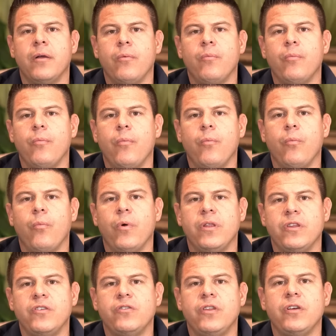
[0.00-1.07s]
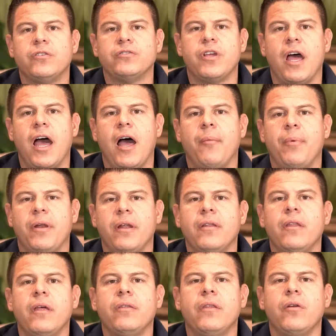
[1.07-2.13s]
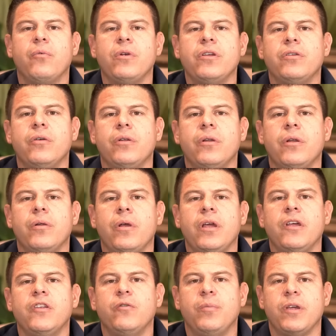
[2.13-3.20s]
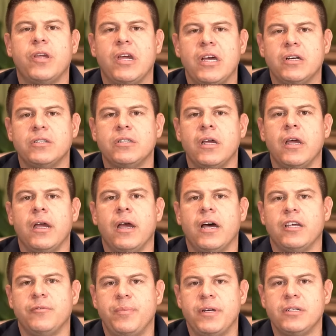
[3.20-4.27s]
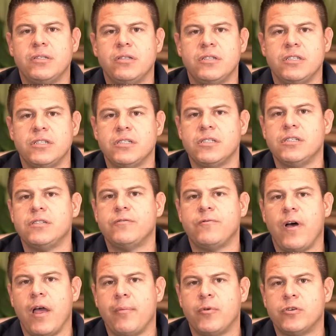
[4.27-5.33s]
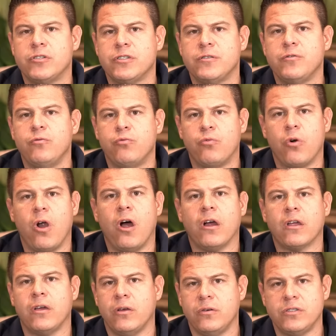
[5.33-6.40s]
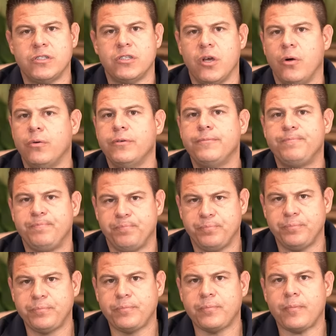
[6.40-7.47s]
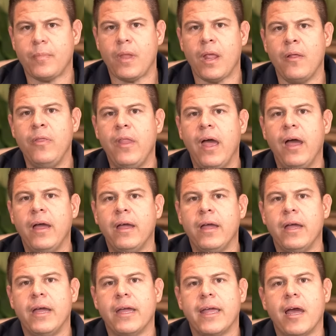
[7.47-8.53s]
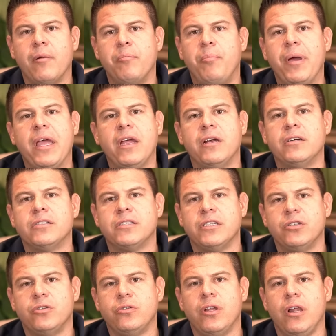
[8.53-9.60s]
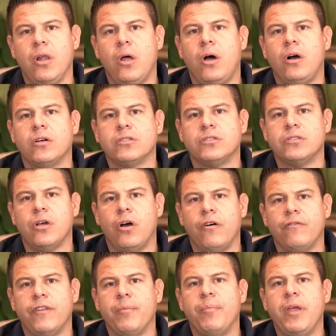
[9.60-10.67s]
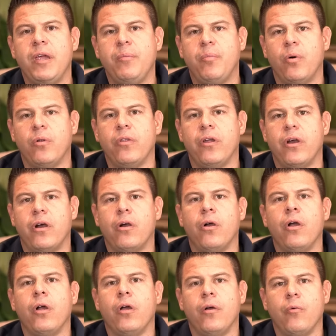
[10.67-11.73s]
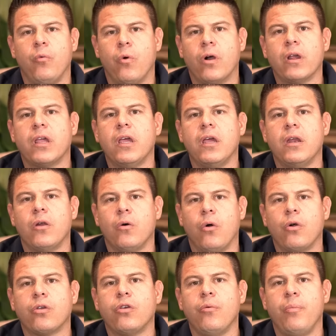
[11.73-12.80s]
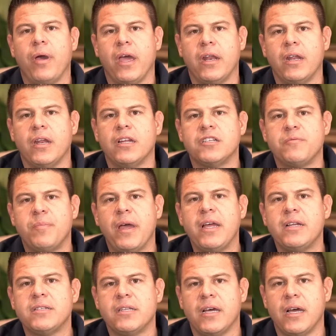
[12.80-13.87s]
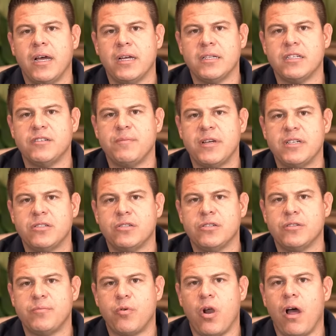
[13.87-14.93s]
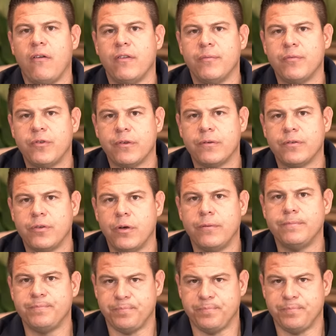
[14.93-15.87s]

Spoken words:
when these deals happen? And the reason is because asbestos is this fibrous rock, stone, that can pierce into the lungs of the people that are working or occupying a space that has asbestos problems. So